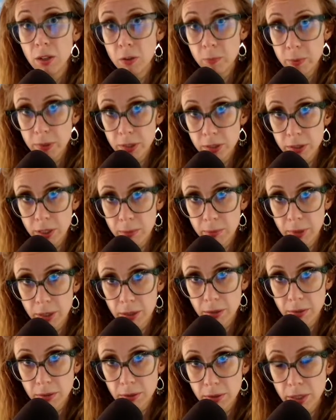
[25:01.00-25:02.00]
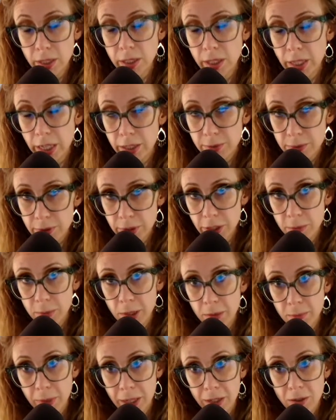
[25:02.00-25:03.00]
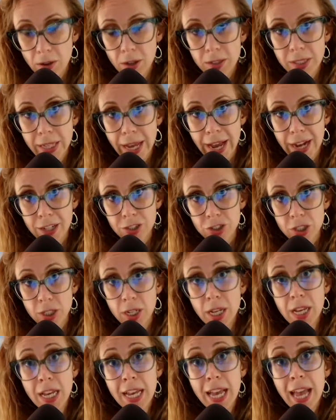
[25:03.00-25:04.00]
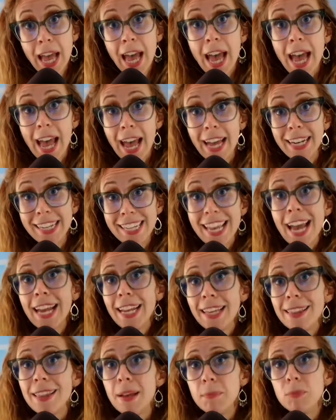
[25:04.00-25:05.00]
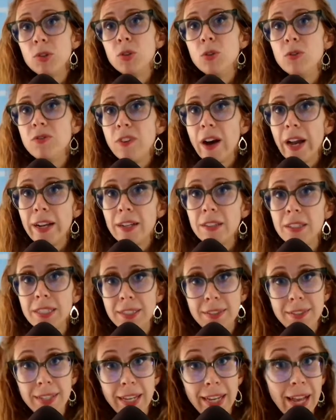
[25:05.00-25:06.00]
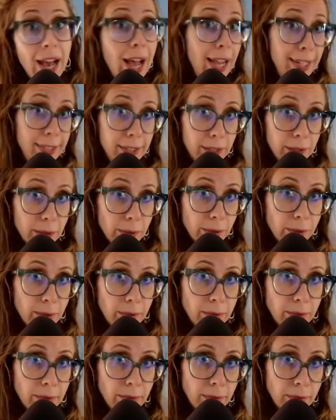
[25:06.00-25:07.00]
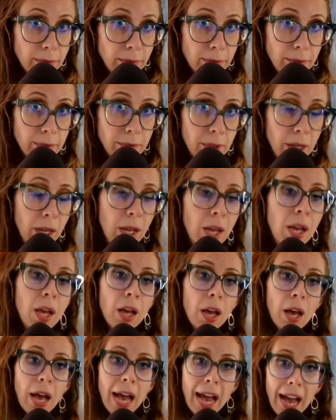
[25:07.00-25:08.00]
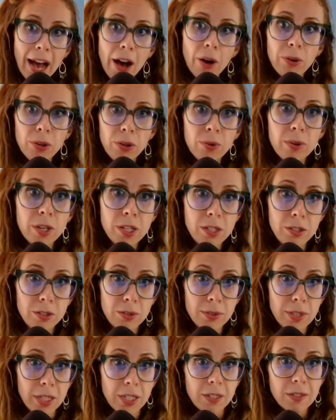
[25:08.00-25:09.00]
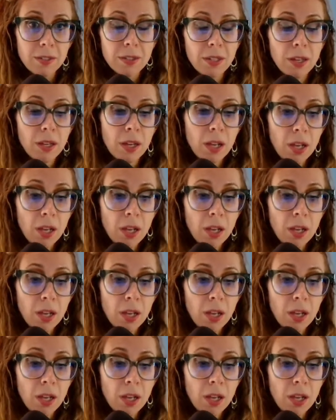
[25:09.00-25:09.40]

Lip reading: opened your email, that engaged with your email and made a call to action, and getting them to finally say, I do. How you can do this.